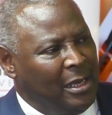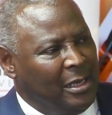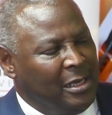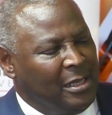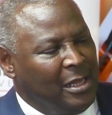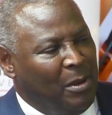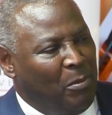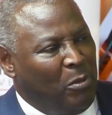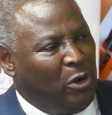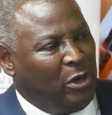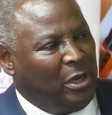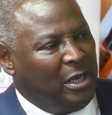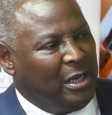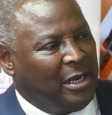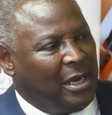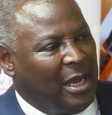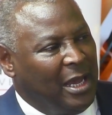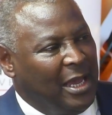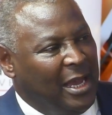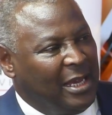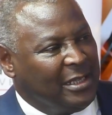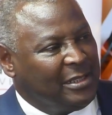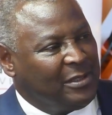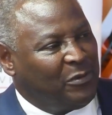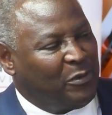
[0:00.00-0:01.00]
In the morning
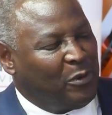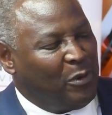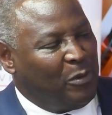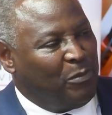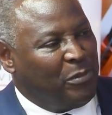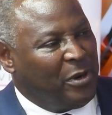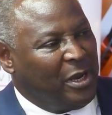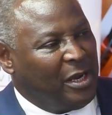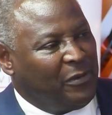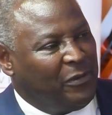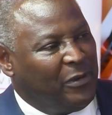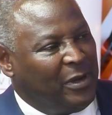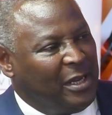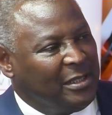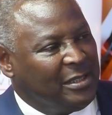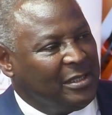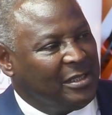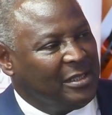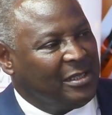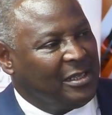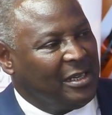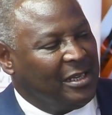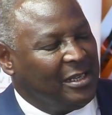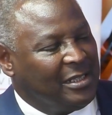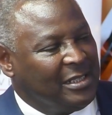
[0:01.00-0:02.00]
I asked for
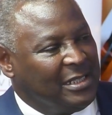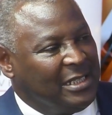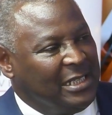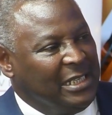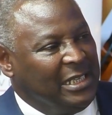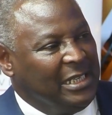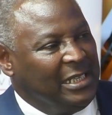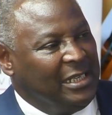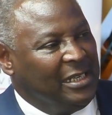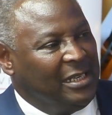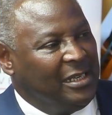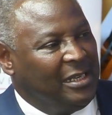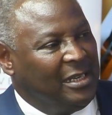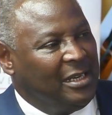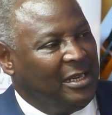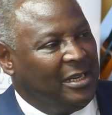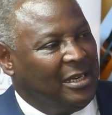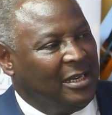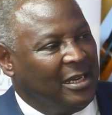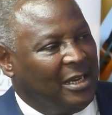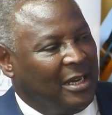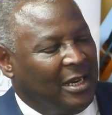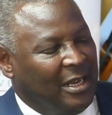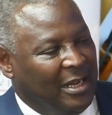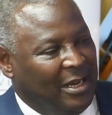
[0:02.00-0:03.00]
breakfast, tea,
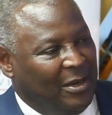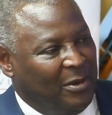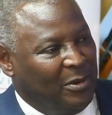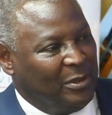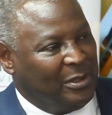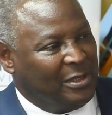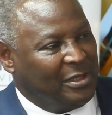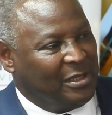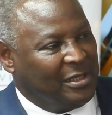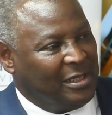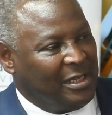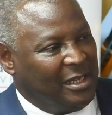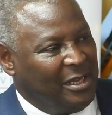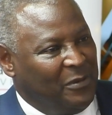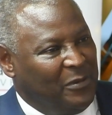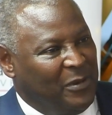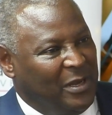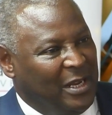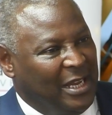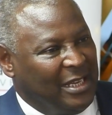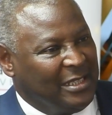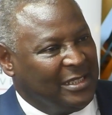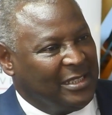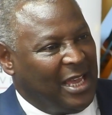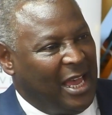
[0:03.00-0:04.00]
and I was
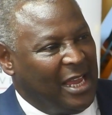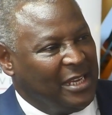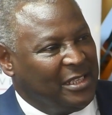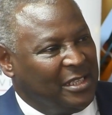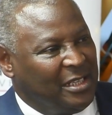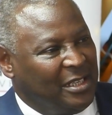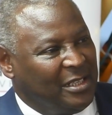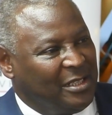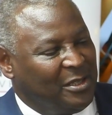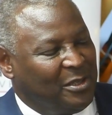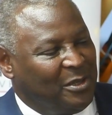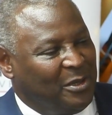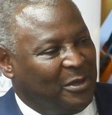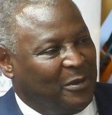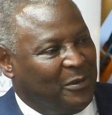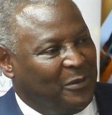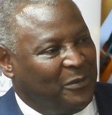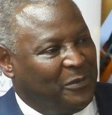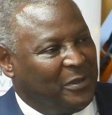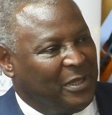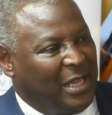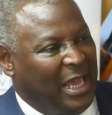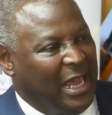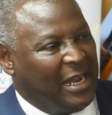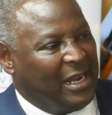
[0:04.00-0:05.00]
given a sachet
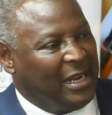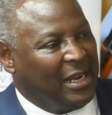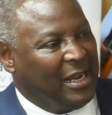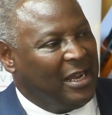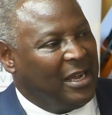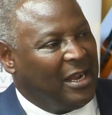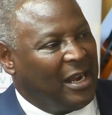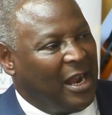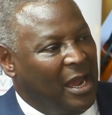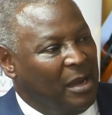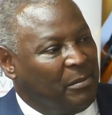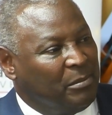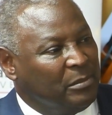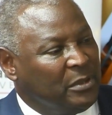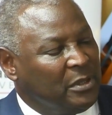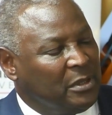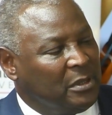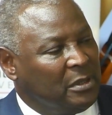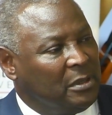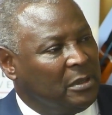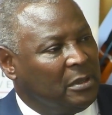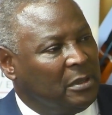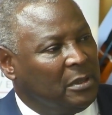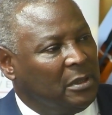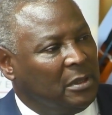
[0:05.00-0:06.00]
of 10
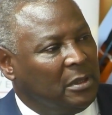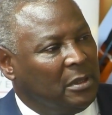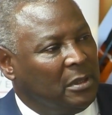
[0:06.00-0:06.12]
grams.